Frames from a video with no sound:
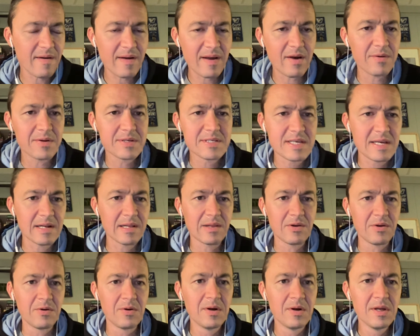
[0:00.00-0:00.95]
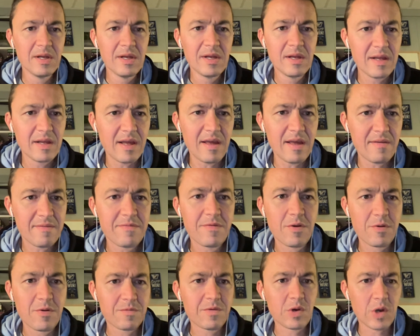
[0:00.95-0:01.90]
I always get a little if
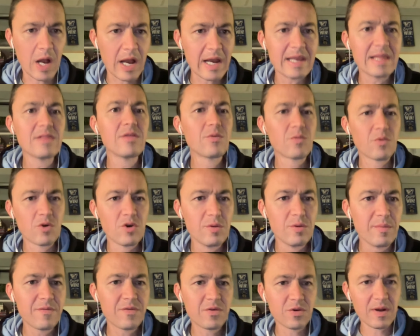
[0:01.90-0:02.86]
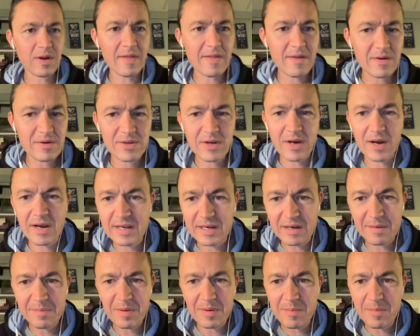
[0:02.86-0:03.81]
you're, if you're not in the room, if you're not there talking
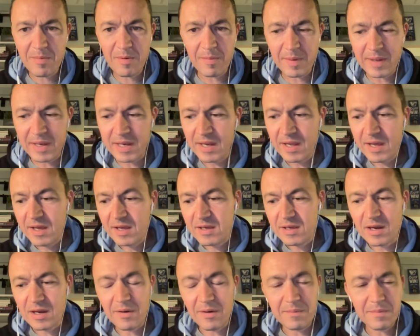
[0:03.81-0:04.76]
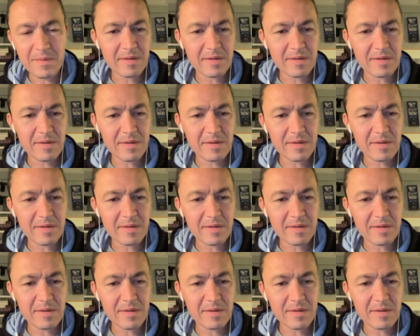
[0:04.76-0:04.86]
to people, but you know